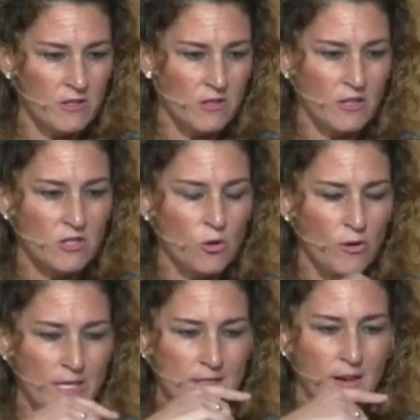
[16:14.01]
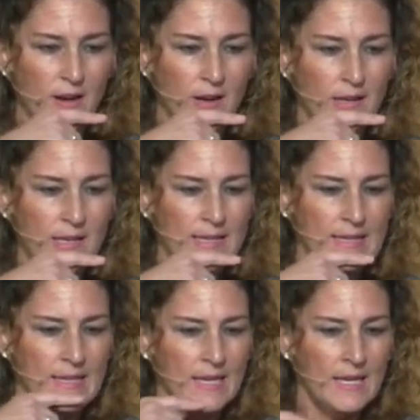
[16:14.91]
the toys are,
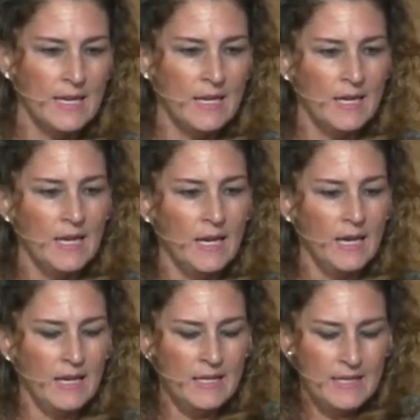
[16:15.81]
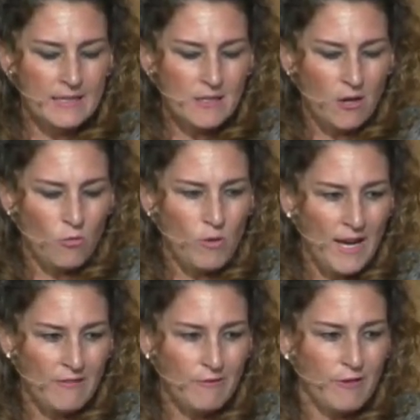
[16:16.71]
and and he's all
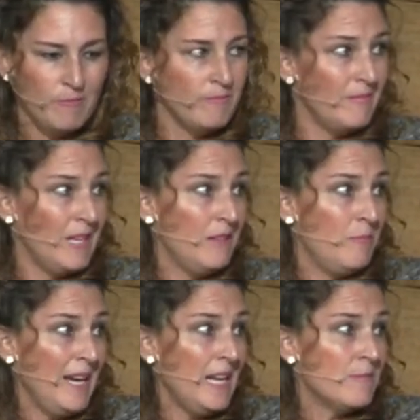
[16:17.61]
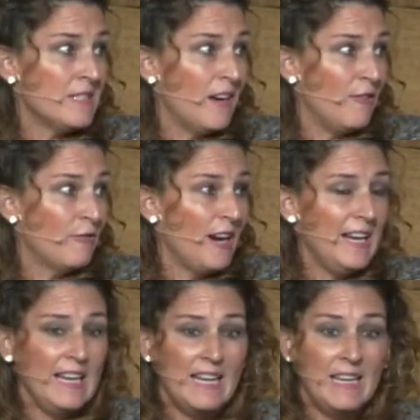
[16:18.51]
wet from he peed himself, right?
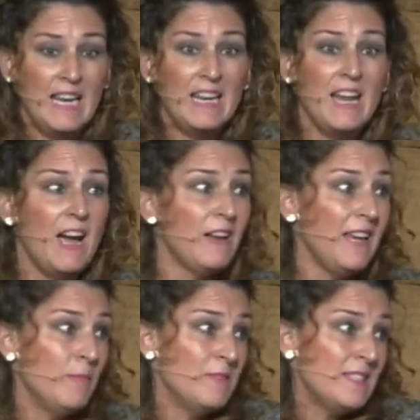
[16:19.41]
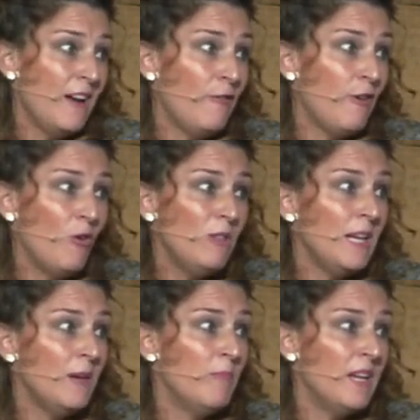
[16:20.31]
right? And right. not himself
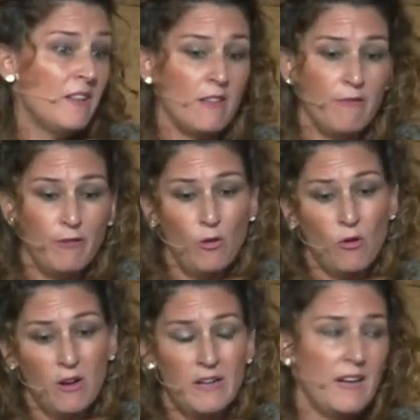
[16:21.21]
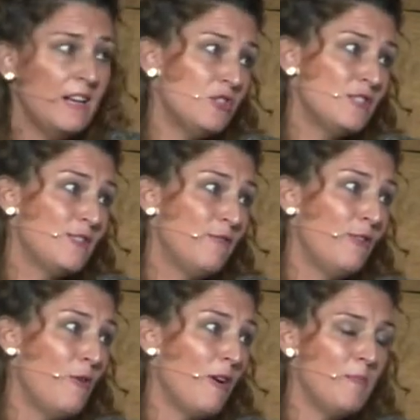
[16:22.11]
only, but the floor, and not just the
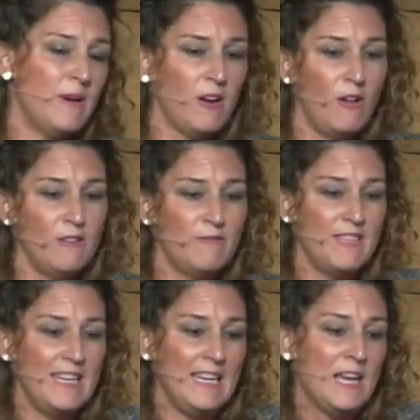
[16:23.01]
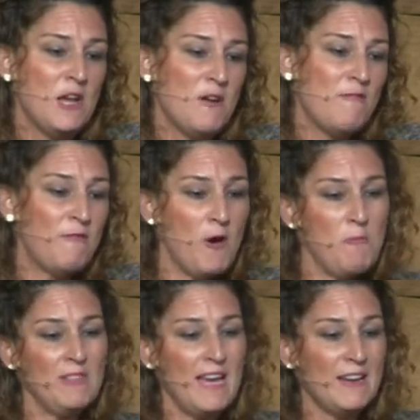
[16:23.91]
floor, but all of the
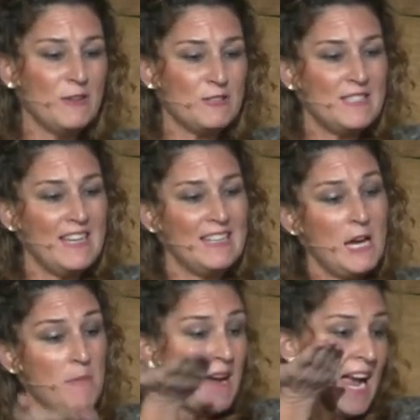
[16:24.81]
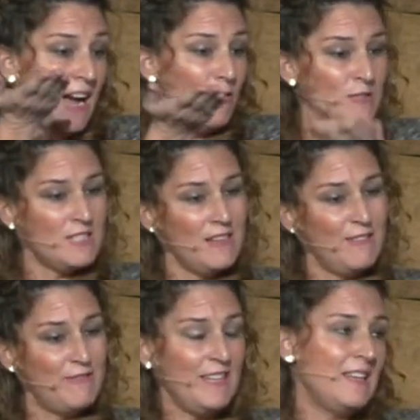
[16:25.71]
foam letters that come out.
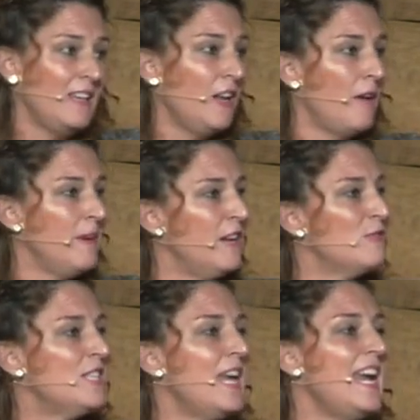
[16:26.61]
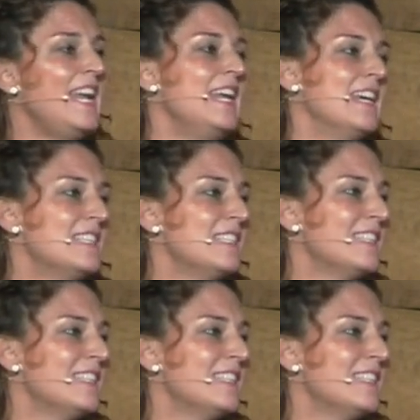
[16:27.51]
Oh of, my I mean, goodness! It hideous. You just